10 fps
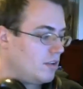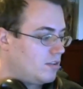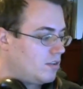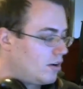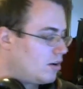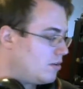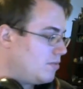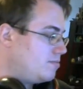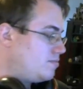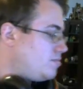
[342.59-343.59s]
so,
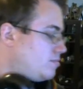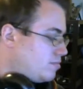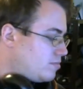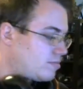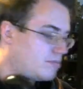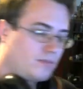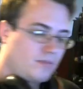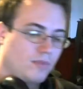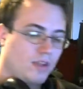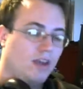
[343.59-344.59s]

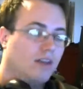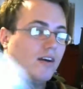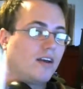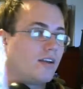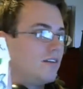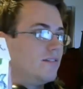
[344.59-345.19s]
like,